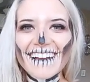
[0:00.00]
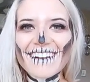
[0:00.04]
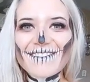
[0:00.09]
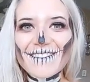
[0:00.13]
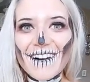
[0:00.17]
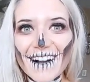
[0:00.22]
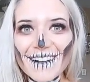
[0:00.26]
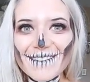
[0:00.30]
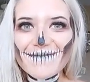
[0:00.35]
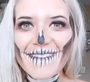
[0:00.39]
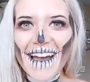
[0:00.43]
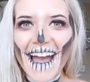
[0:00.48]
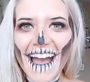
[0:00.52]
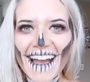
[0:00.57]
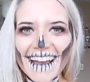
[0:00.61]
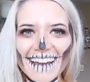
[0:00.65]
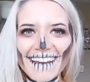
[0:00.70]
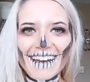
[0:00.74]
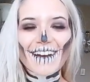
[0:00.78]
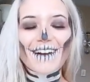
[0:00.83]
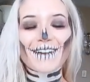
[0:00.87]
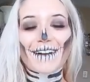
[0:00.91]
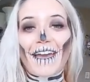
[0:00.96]
welcome
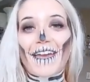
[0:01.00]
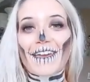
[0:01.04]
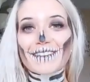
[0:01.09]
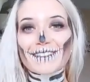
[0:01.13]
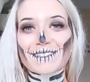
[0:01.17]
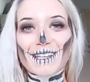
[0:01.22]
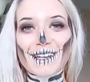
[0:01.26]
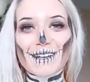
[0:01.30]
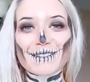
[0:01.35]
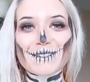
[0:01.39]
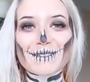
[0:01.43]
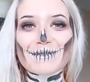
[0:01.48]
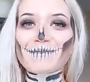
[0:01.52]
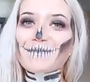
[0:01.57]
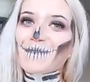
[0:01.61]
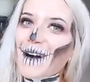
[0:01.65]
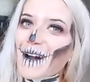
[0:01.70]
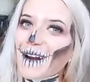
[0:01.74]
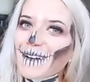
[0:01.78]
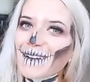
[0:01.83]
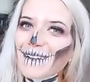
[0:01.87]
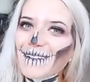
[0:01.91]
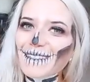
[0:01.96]
back. Okay, so
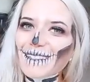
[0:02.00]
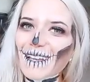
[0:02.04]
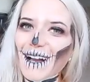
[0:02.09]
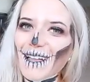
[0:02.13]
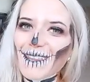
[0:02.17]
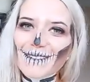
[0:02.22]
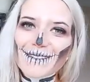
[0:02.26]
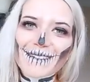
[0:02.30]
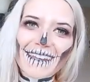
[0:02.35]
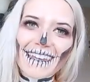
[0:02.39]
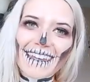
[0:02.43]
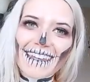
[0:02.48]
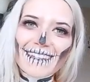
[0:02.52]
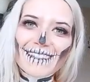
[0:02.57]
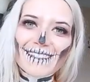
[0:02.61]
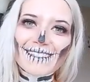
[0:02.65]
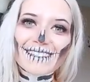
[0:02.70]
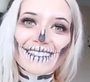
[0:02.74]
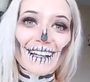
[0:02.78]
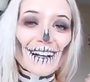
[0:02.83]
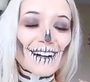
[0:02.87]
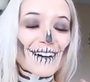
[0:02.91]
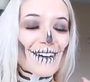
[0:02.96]
tomorrow is Halloween,
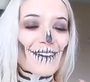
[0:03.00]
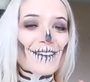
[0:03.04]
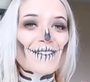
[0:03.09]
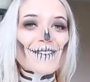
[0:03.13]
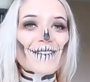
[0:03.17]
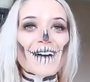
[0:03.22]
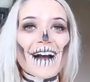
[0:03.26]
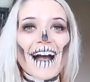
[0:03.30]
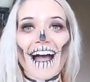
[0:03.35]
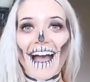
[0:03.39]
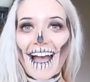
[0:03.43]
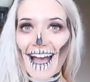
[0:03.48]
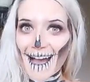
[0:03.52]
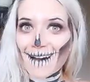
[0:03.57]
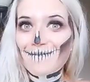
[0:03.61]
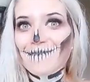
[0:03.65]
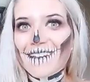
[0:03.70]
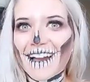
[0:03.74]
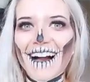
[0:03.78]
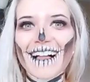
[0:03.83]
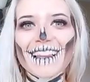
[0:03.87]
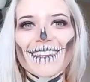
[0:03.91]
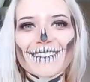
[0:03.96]
so happy
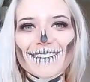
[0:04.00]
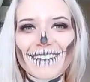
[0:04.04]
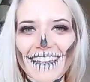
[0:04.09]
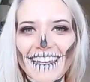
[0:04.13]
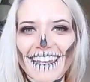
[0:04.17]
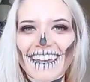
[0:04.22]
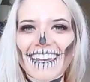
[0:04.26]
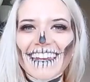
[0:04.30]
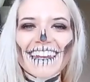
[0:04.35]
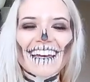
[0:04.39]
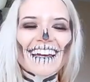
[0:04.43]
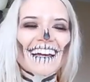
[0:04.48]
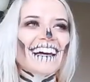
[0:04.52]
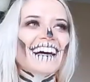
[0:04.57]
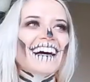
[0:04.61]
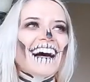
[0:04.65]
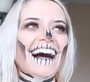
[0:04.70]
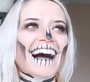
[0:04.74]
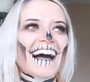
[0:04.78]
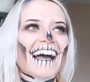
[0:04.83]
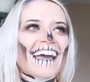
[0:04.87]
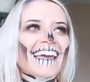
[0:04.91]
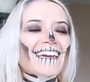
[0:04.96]
Halloween.
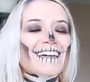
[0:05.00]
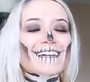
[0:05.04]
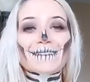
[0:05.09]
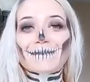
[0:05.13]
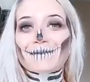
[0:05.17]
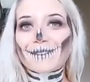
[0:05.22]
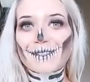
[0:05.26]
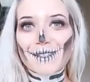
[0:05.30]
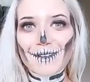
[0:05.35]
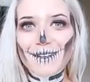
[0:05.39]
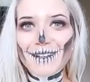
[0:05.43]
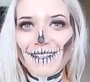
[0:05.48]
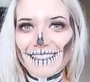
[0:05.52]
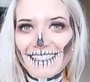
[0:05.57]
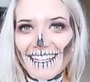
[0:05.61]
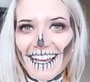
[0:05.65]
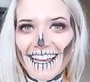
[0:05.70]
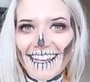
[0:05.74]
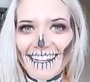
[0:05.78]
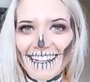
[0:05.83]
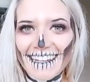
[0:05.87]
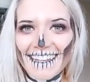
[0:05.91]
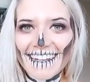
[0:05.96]
I am so
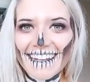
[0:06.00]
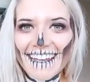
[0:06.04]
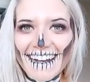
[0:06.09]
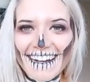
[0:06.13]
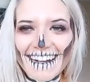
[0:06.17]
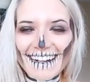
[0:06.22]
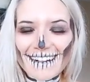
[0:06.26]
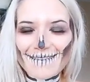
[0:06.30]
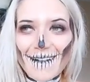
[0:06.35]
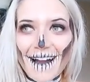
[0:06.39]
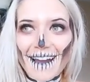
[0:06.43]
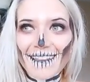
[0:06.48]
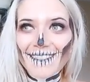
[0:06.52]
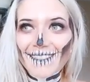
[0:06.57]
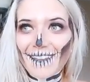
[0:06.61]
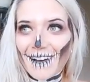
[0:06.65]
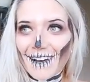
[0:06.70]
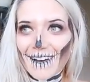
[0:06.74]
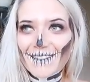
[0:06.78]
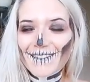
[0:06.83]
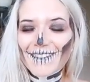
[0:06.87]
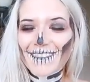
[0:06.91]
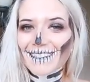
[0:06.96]
excited. I
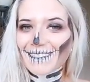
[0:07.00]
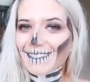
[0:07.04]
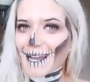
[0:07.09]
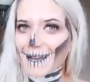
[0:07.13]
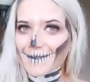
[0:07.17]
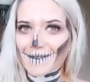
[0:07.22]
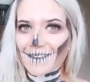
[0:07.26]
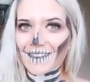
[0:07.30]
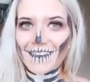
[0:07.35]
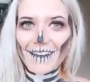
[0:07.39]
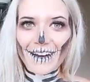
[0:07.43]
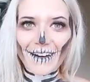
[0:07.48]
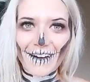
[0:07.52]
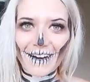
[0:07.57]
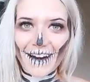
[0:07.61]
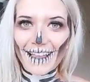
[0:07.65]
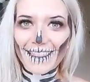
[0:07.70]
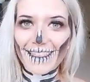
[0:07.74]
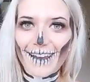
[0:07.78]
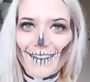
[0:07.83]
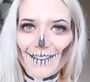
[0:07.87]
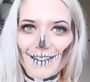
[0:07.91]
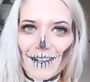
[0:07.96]
love this time of year. I
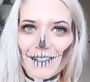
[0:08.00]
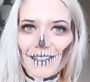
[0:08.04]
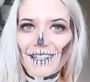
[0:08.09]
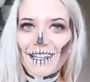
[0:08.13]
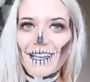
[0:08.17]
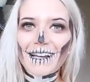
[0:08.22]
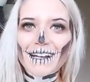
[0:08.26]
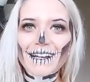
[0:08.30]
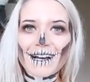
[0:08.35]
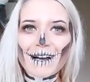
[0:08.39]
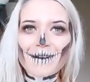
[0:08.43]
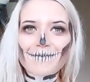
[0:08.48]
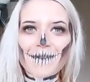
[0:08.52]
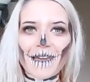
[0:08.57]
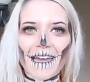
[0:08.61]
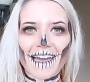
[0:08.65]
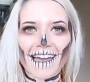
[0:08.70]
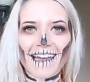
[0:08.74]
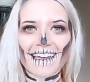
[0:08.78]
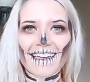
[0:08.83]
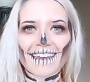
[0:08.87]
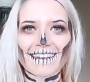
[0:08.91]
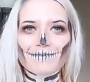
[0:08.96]
love dressing up
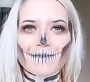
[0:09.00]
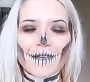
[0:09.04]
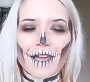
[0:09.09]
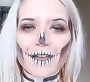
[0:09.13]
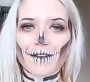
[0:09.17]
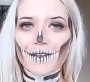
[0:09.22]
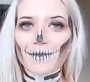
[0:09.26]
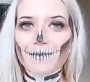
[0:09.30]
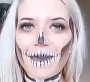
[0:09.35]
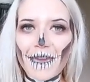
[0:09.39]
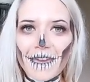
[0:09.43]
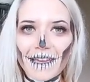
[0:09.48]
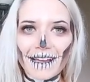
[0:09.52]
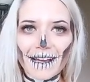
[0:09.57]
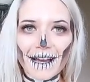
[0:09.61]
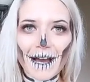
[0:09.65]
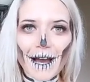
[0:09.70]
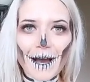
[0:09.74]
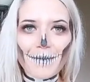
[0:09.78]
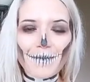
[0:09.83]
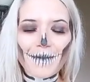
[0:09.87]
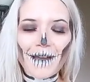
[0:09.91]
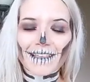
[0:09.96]
and playing with
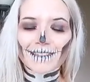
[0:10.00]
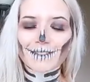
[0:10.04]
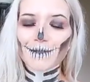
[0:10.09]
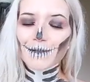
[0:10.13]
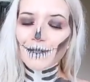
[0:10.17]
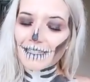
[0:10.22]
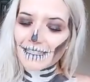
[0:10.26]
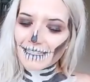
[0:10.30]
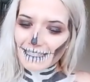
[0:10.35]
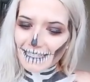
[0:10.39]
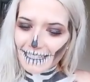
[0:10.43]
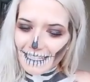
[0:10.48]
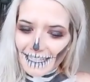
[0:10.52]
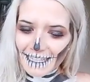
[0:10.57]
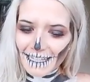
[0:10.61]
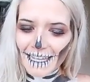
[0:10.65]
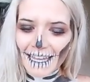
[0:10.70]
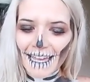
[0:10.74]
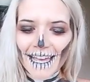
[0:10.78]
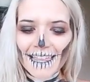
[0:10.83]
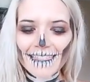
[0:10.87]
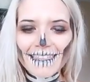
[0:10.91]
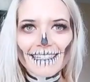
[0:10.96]
makeup. As you can see,
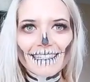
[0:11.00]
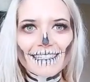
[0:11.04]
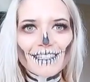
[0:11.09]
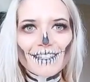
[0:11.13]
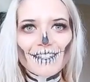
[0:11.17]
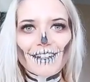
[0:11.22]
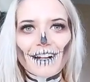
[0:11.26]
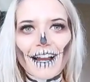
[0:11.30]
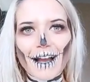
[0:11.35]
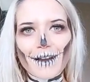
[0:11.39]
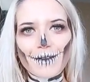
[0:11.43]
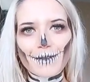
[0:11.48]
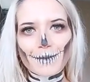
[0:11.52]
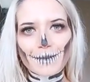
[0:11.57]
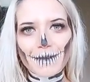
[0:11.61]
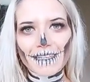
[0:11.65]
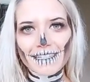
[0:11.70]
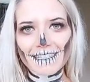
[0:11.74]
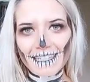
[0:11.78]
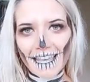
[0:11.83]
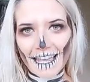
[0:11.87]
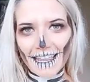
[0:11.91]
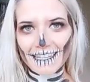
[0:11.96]
this year I will be a
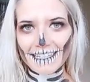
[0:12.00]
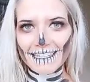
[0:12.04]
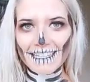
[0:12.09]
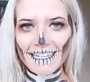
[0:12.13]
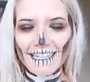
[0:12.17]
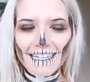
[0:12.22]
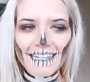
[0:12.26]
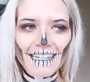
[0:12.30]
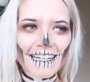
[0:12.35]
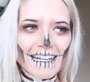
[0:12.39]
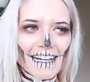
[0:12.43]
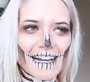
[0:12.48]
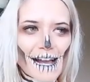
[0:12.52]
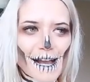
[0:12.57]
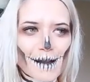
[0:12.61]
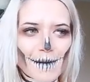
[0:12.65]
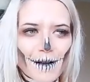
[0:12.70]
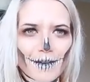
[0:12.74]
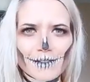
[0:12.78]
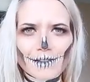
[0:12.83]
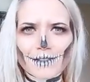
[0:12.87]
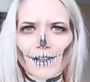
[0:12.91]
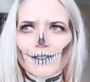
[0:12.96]
skeleton. I
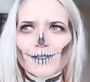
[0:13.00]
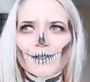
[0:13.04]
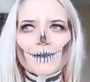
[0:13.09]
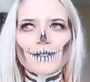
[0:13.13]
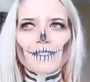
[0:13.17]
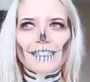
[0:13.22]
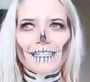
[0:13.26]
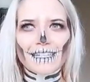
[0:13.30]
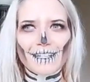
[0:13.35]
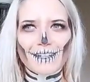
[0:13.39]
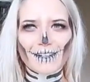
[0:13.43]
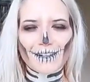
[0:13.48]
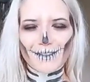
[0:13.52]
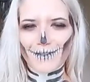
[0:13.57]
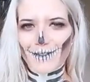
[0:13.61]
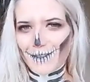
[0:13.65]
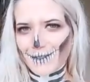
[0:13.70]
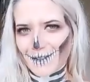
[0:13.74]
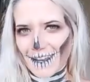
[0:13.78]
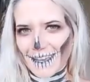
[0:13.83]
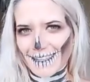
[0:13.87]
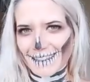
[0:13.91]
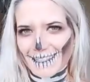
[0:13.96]
was also a deer a
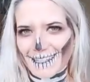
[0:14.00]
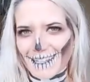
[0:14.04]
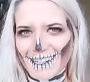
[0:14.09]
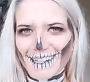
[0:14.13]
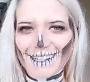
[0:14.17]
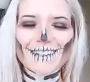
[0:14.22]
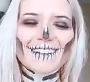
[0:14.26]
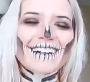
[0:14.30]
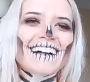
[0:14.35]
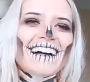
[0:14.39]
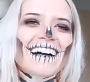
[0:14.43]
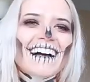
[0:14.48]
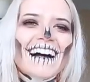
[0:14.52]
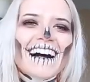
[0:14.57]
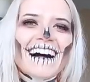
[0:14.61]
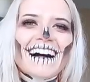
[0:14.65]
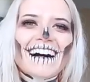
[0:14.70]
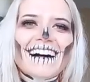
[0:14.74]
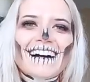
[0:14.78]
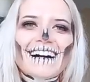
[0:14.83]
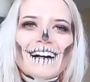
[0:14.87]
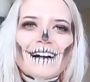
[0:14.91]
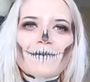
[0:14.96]
few days ago.
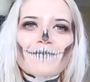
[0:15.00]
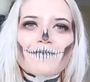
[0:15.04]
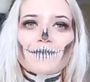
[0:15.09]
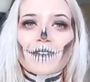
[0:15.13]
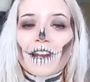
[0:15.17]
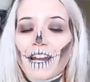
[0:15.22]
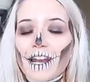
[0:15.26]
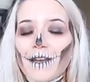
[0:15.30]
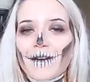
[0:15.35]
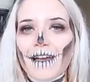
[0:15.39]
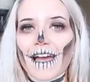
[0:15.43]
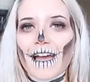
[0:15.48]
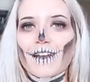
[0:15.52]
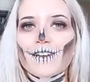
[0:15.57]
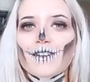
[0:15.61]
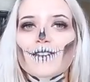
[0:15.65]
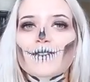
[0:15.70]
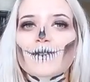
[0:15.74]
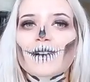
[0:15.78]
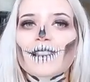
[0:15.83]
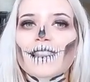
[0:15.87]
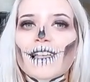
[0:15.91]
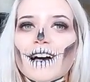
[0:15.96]
But anyway, I go
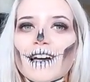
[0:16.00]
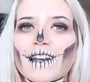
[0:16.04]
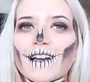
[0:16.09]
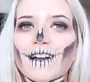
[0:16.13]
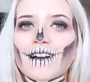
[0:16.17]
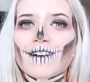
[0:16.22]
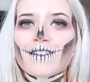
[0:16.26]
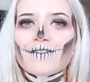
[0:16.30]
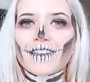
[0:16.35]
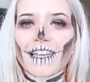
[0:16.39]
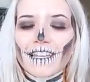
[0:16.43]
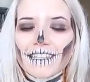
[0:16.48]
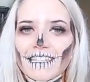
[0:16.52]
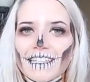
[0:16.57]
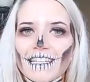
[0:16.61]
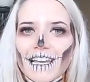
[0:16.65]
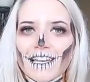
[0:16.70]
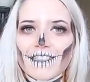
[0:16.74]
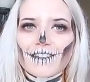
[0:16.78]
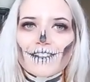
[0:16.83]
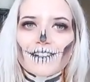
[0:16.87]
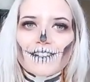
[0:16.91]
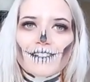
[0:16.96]
to a lot of
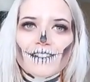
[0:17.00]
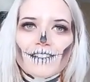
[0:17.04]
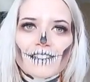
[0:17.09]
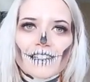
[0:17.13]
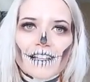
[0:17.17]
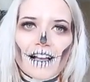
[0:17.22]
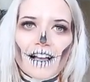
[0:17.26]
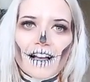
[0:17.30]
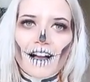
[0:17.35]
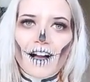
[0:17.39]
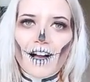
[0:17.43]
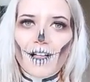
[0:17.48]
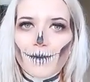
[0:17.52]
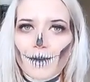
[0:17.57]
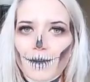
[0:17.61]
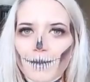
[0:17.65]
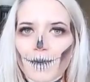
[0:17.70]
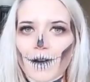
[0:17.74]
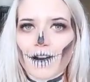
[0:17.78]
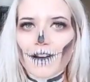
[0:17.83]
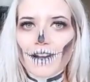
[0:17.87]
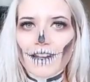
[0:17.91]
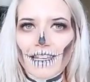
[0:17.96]
get-togethers, Halloween
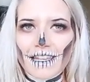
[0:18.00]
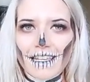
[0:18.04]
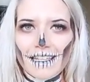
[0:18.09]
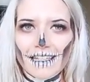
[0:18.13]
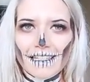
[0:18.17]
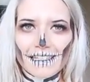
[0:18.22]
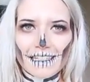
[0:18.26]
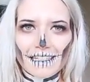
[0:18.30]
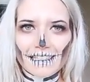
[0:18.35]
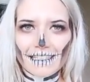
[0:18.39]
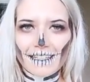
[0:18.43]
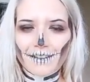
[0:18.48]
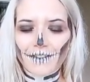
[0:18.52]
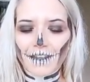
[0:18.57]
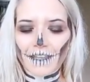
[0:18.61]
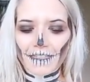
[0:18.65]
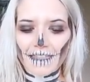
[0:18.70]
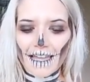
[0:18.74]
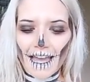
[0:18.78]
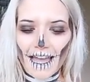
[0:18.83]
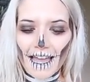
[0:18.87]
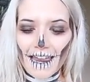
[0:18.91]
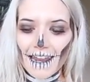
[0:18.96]
parties, and stuff like
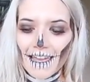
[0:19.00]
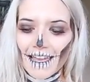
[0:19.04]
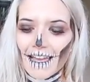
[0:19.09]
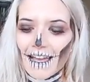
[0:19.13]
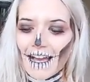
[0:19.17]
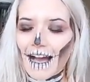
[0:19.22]
that.